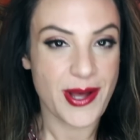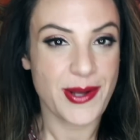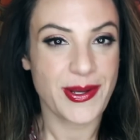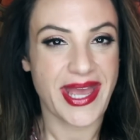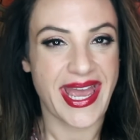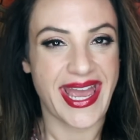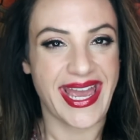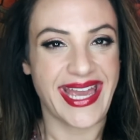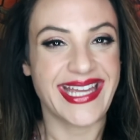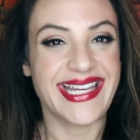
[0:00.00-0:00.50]

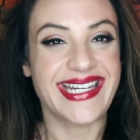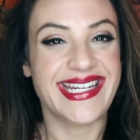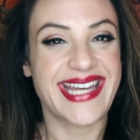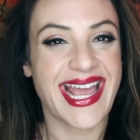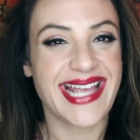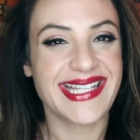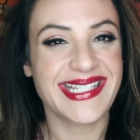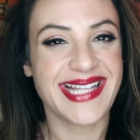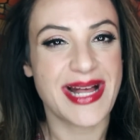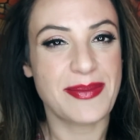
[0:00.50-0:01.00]
Okay,
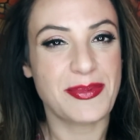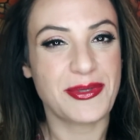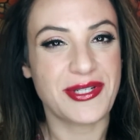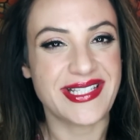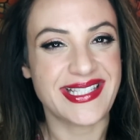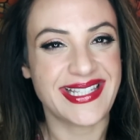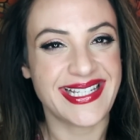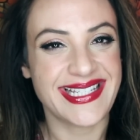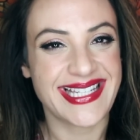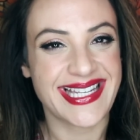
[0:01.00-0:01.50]
next couple
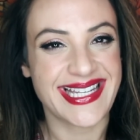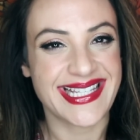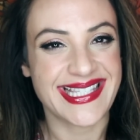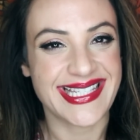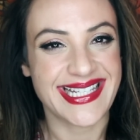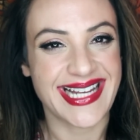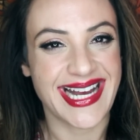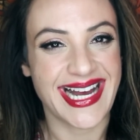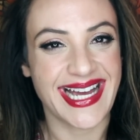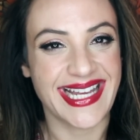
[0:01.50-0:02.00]
is Lizzie and
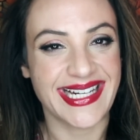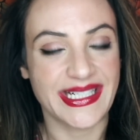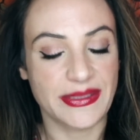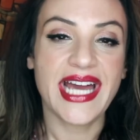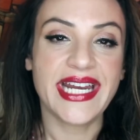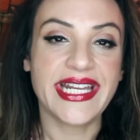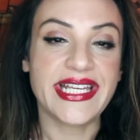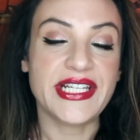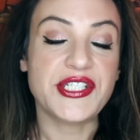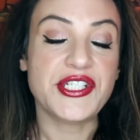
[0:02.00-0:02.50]
Scott.
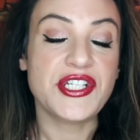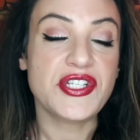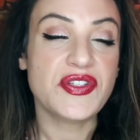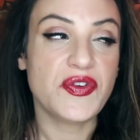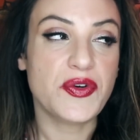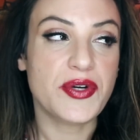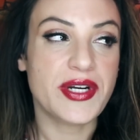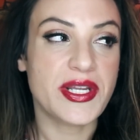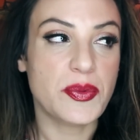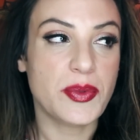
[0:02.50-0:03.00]
Honey, she's
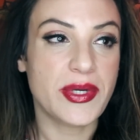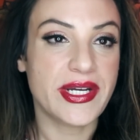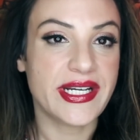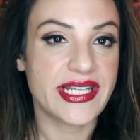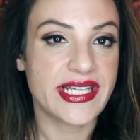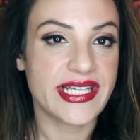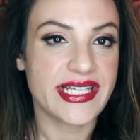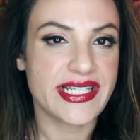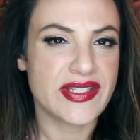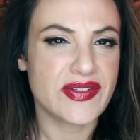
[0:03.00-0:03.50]
41,
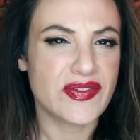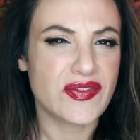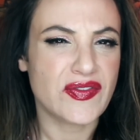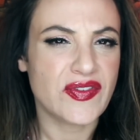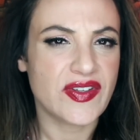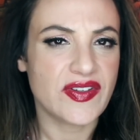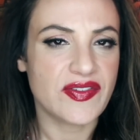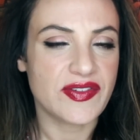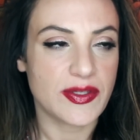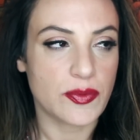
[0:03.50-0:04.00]
he's
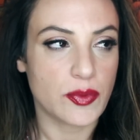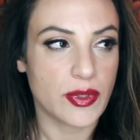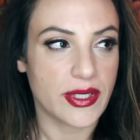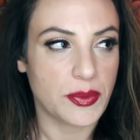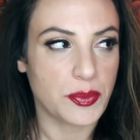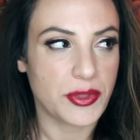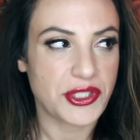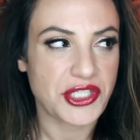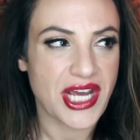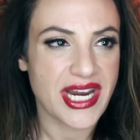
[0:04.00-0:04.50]

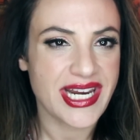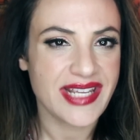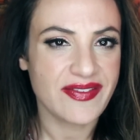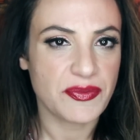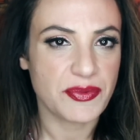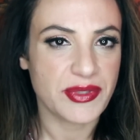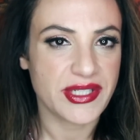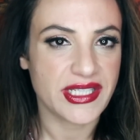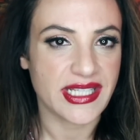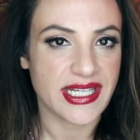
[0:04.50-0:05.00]
51, which I didn't
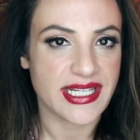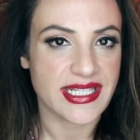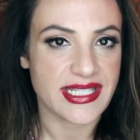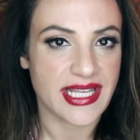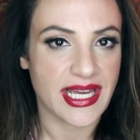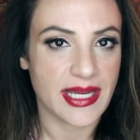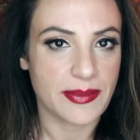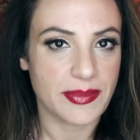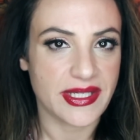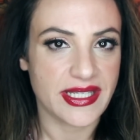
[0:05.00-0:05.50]
even realize
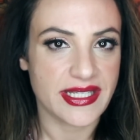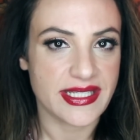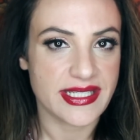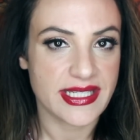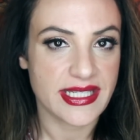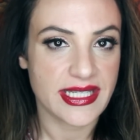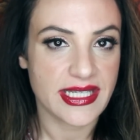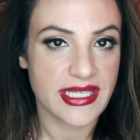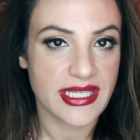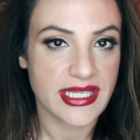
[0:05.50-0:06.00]
that
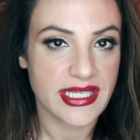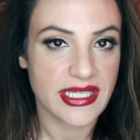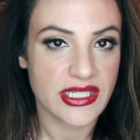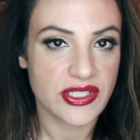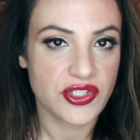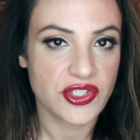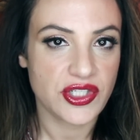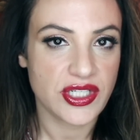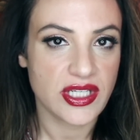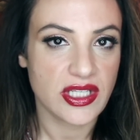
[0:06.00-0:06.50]
because
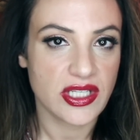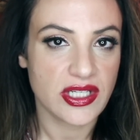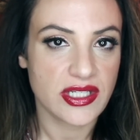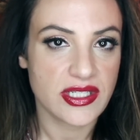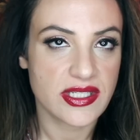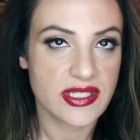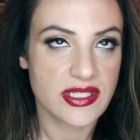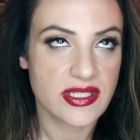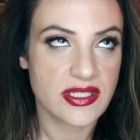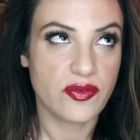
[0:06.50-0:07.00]
she
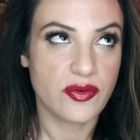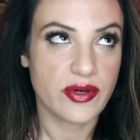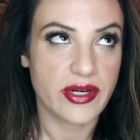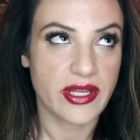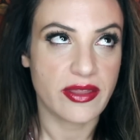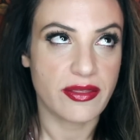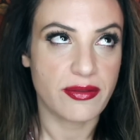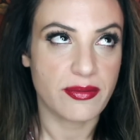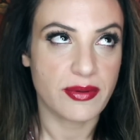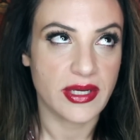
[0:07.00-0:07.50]
looks
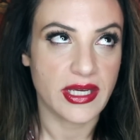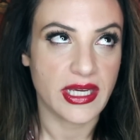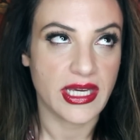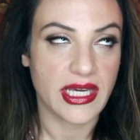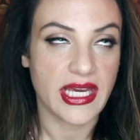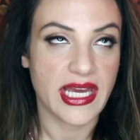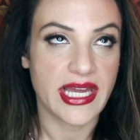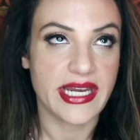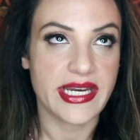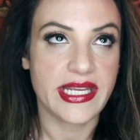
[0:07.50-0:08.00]

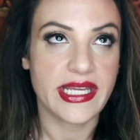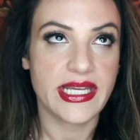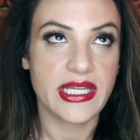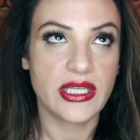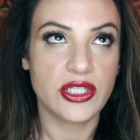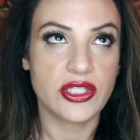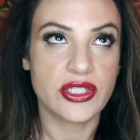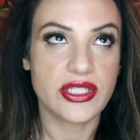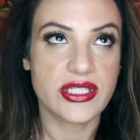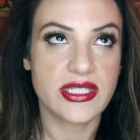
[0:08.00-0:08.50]
43 and he
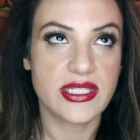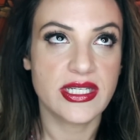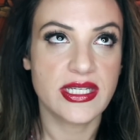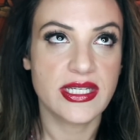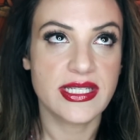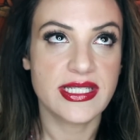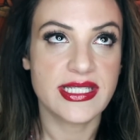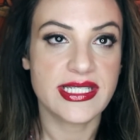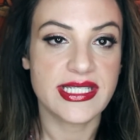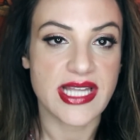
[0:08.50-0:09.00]
looks
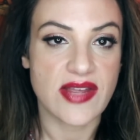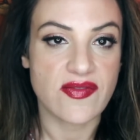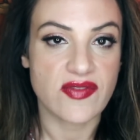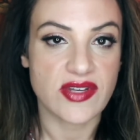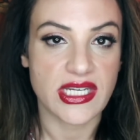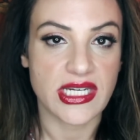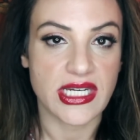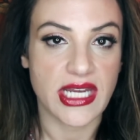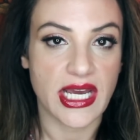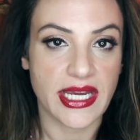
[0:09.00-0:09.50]

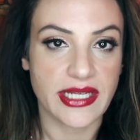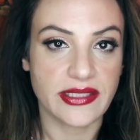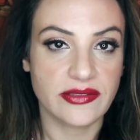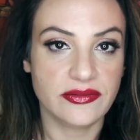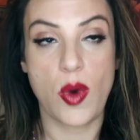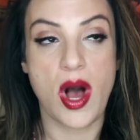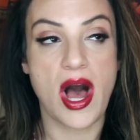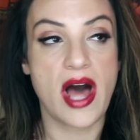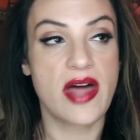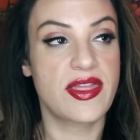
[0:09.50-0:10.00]
79.
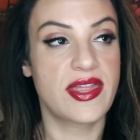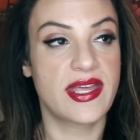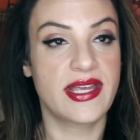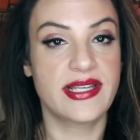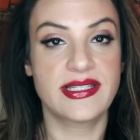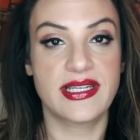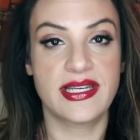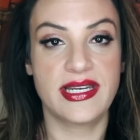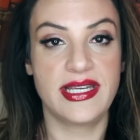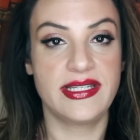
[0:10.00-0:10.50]
Wah
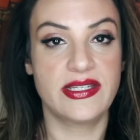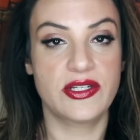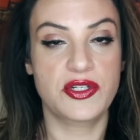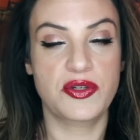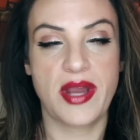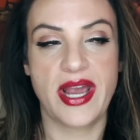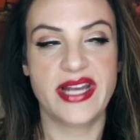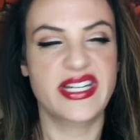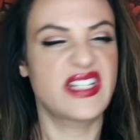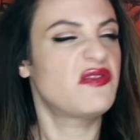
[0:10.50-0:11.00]
thinks that he's
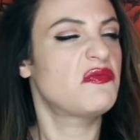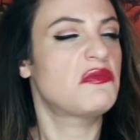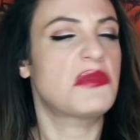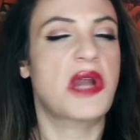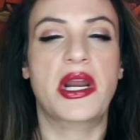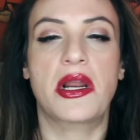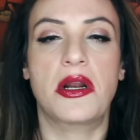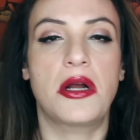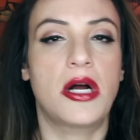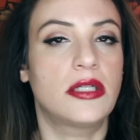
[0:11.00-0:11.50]
attractive,
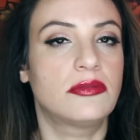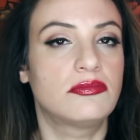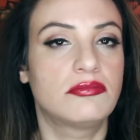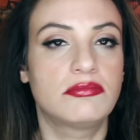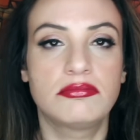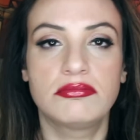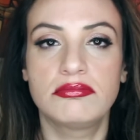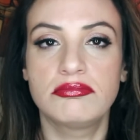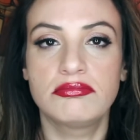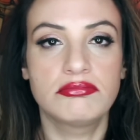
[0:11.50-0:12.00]
not at all.
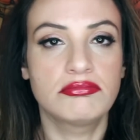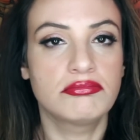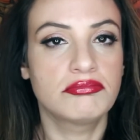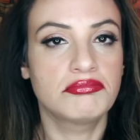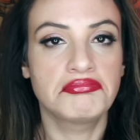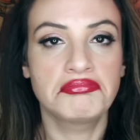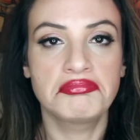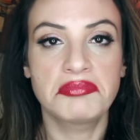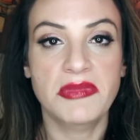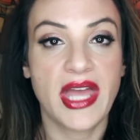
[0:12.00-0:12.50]

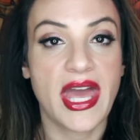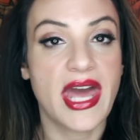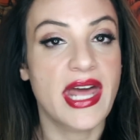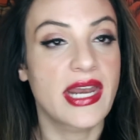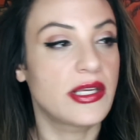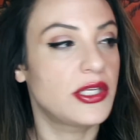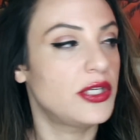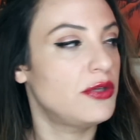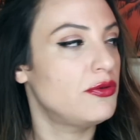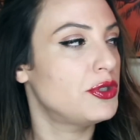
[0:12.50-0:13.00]

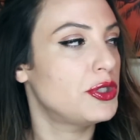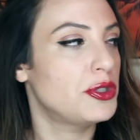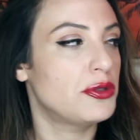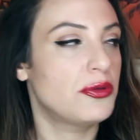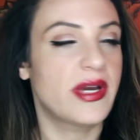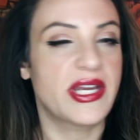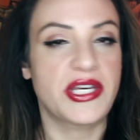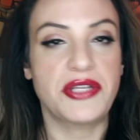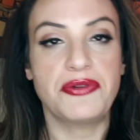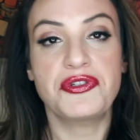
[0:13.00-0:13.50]
And you
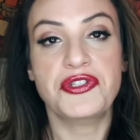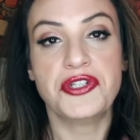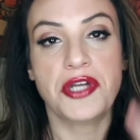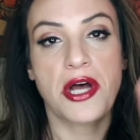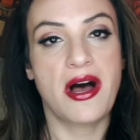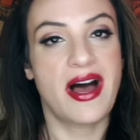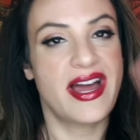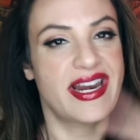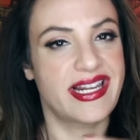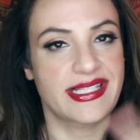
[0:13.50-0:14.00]
knew and you
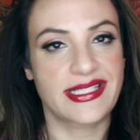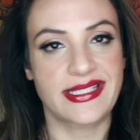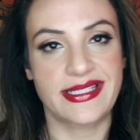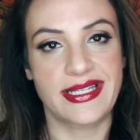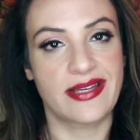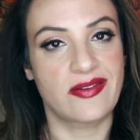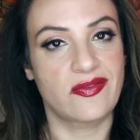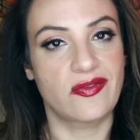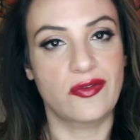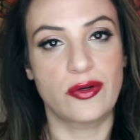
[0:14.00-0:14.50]
saw I didn't
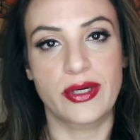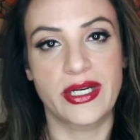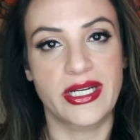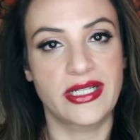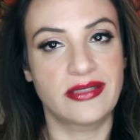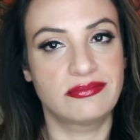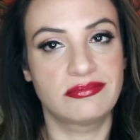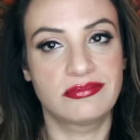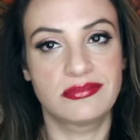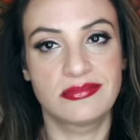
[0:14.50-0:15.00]
stand for it.